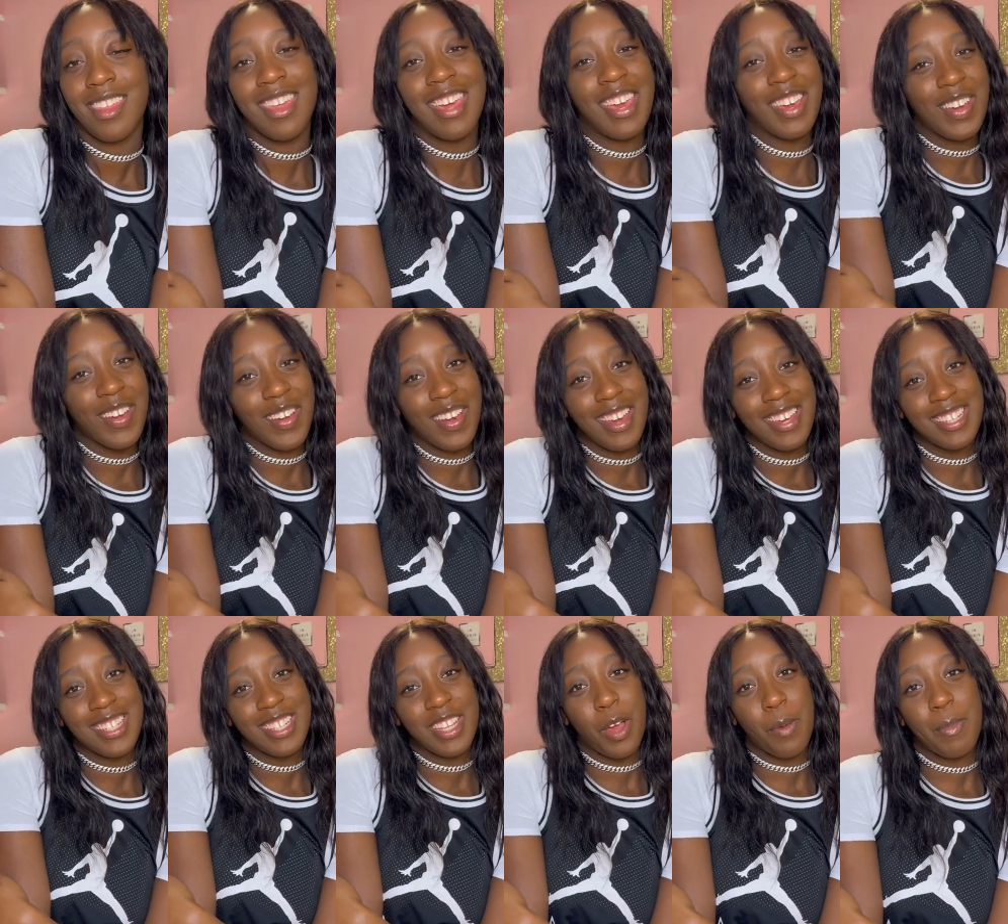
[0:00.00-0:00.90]
Thank you
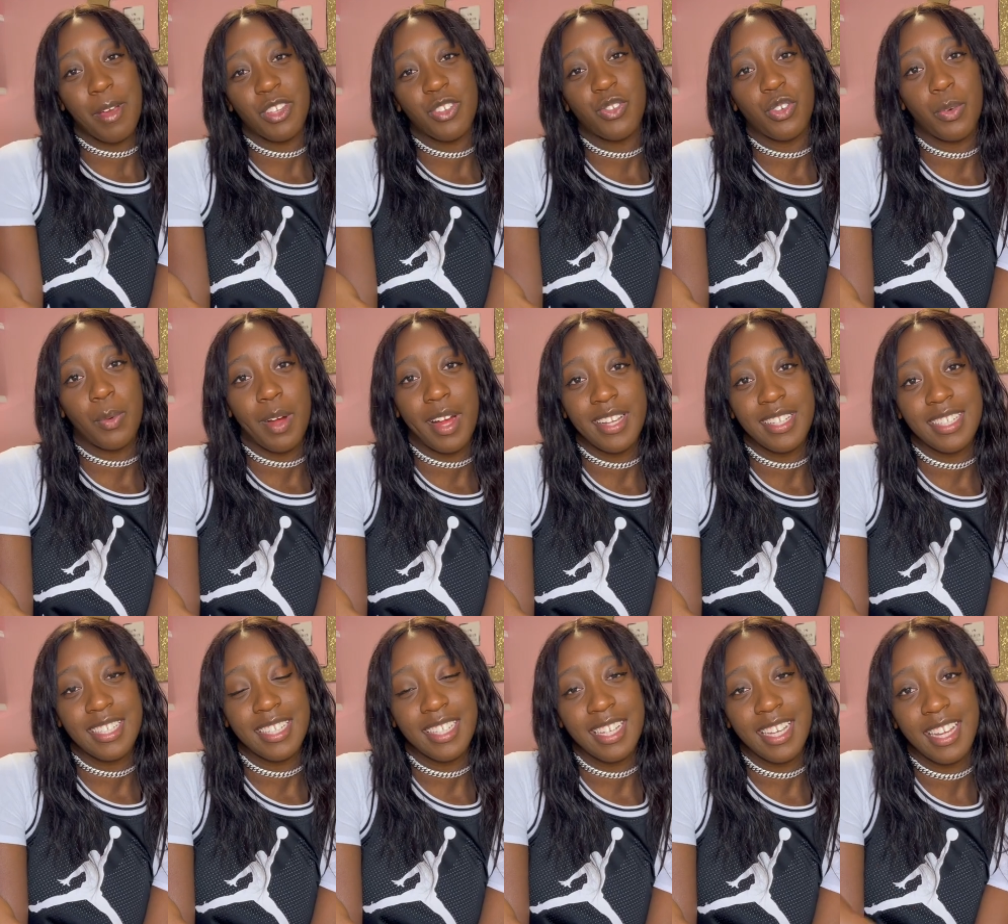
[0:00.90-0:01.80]
guys so much for
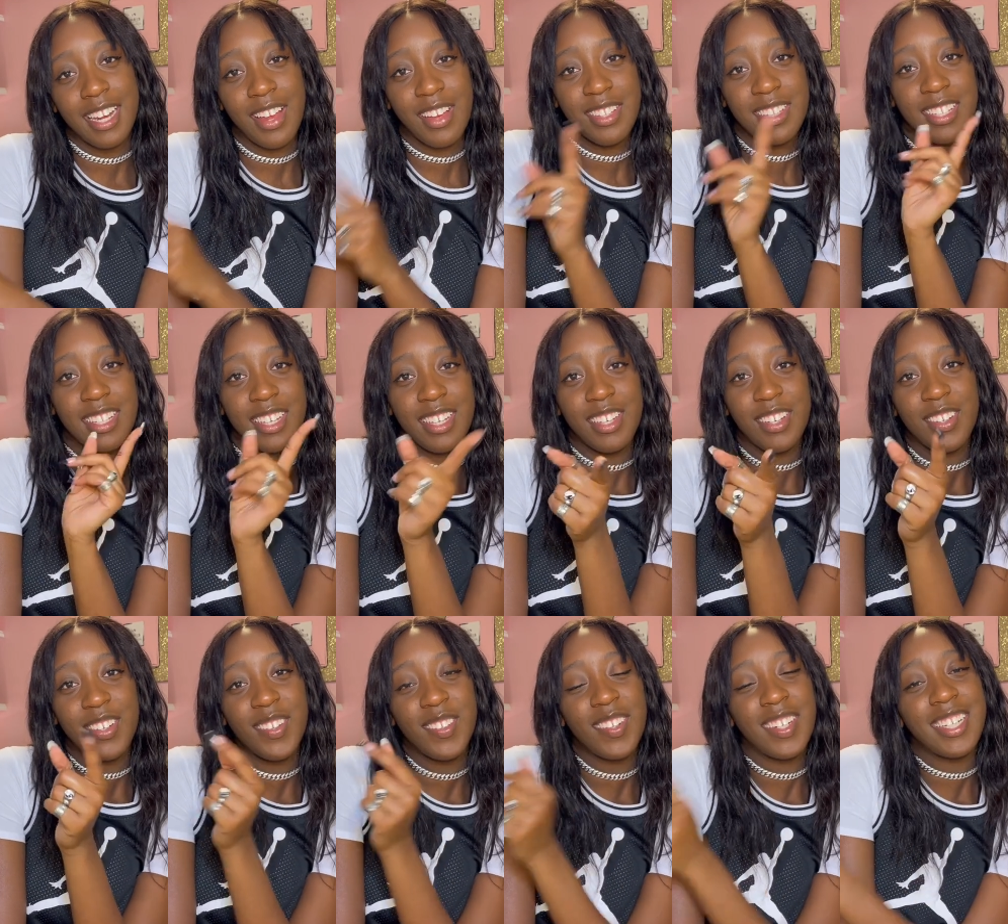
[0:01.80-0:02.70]
watching, and I'll see
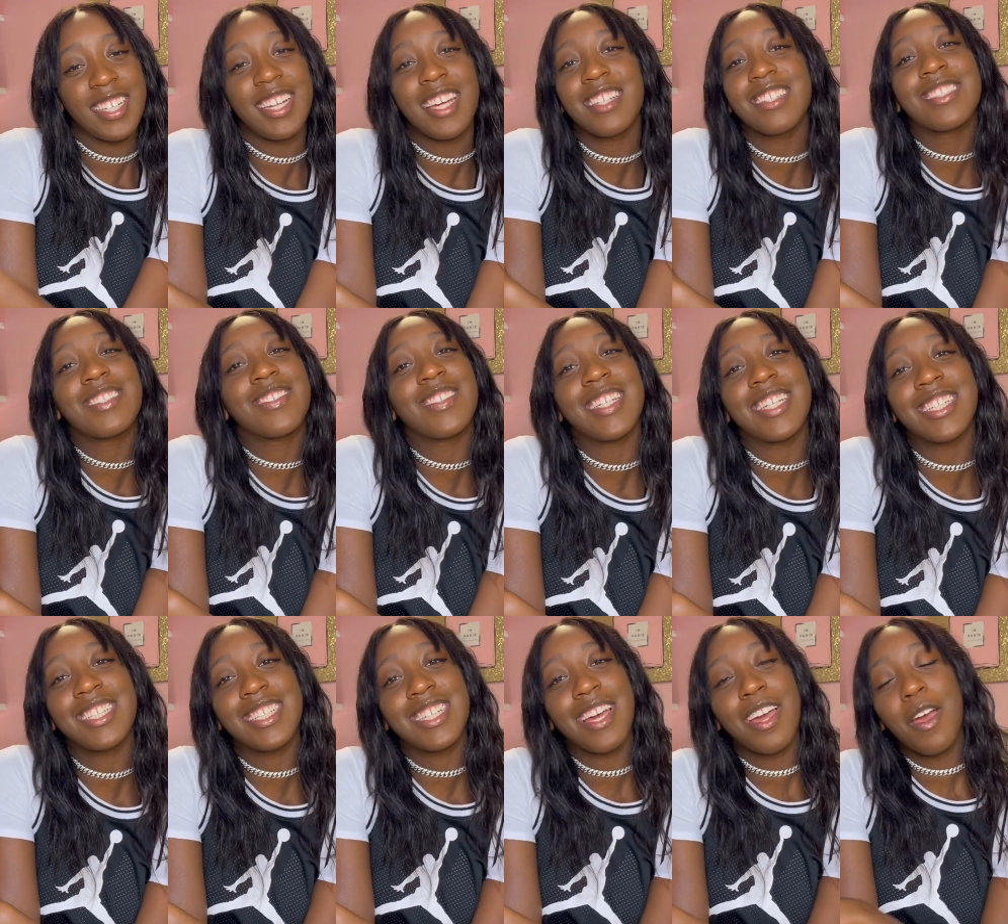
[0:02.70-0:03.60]
you next
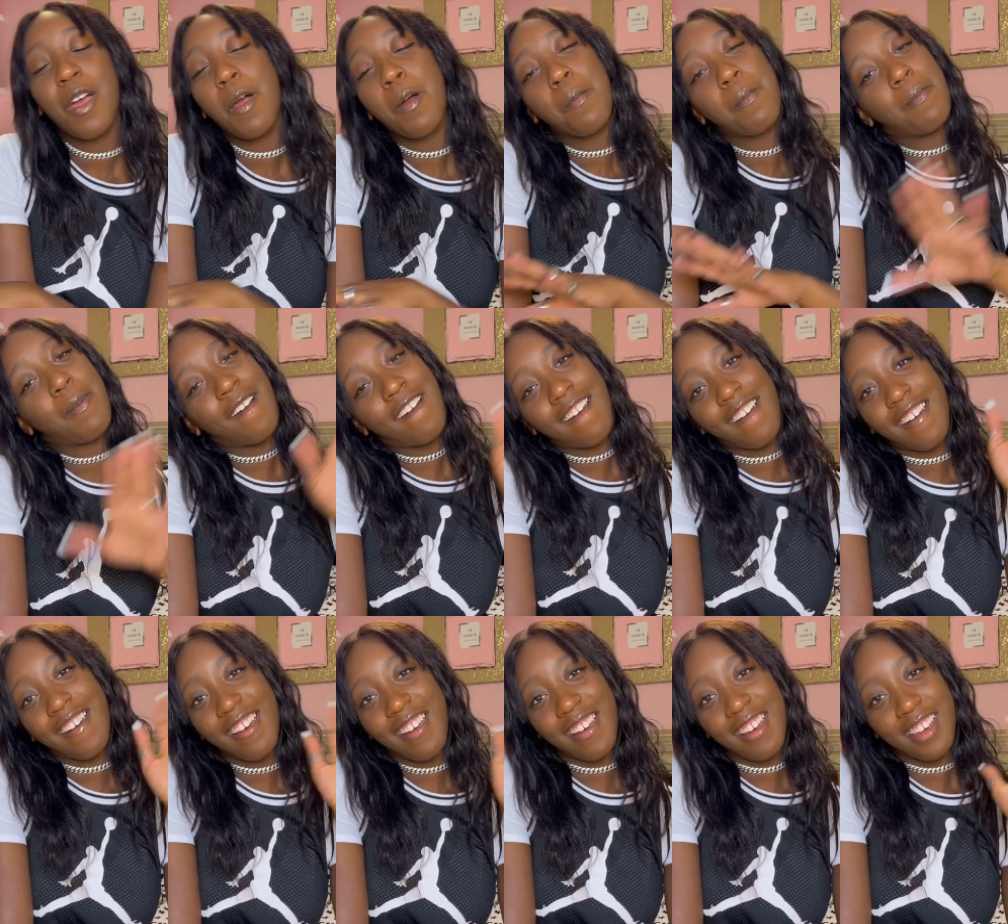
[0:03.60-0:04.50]
week.
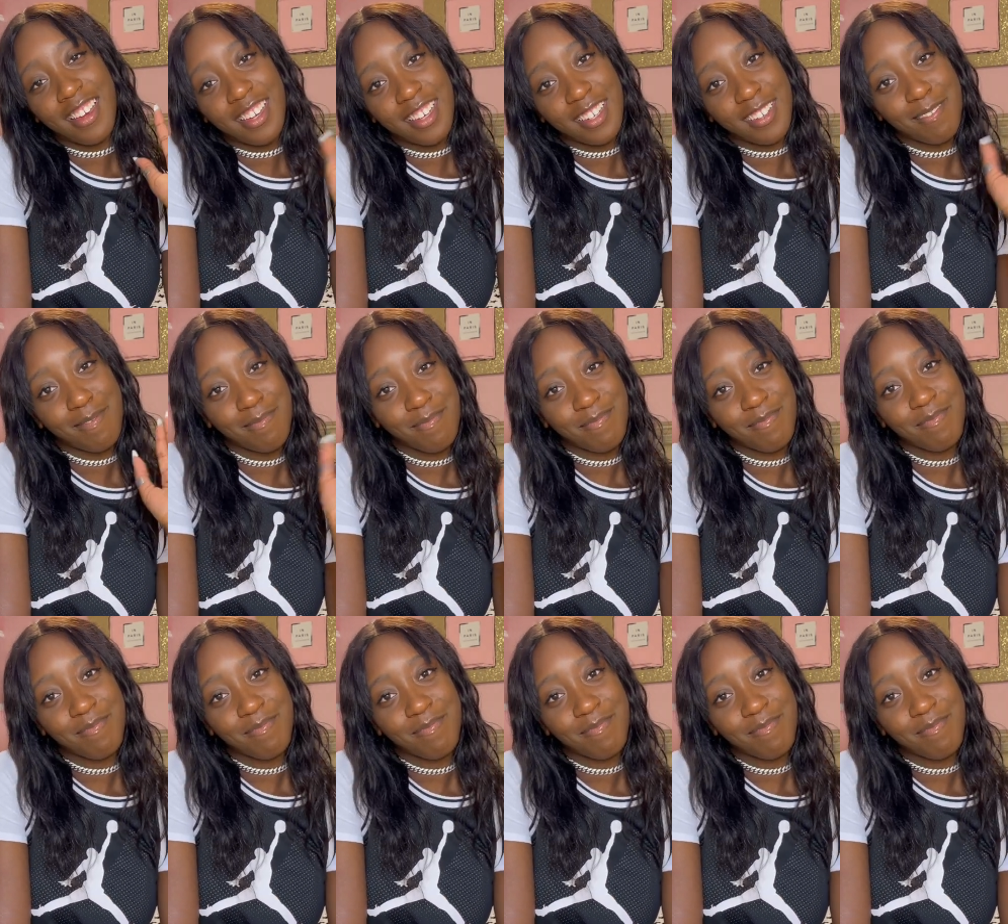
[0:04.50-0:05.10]
Bye.